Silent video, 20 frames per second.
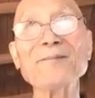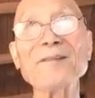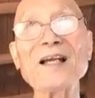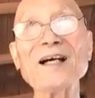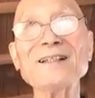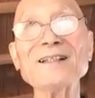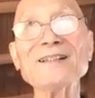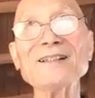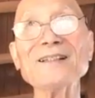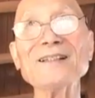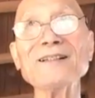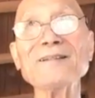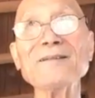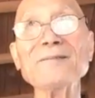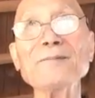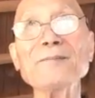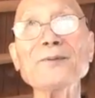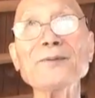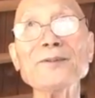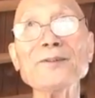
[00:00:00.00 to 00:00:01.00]
the
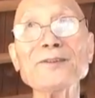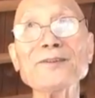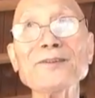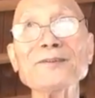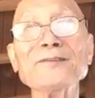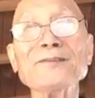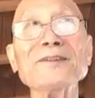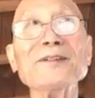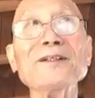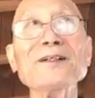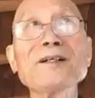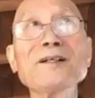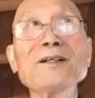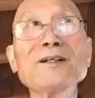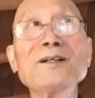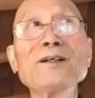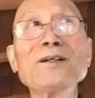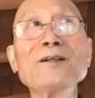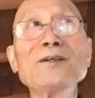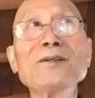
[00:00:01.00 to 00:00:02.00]
person
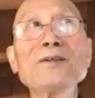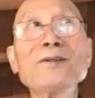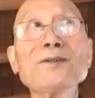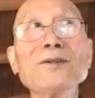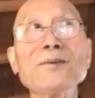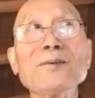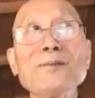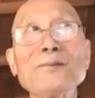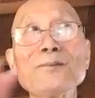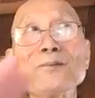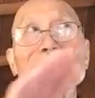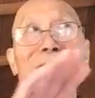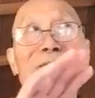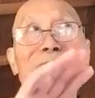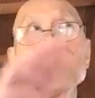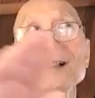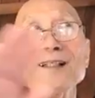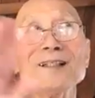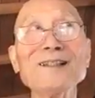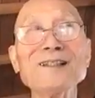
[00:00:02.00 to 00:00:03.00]
who
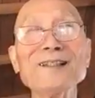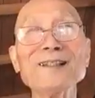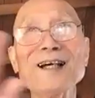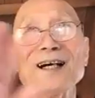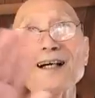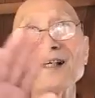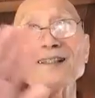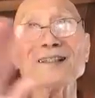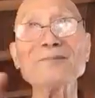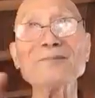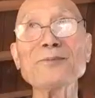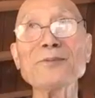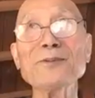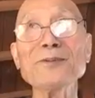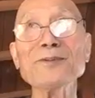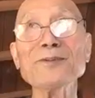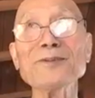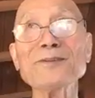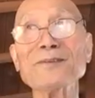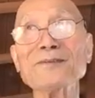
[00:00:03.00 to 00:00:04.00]
there is a
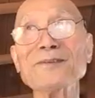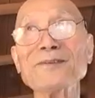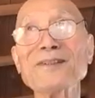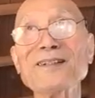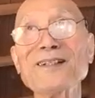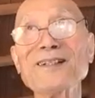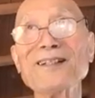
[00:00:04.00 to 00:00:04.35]
person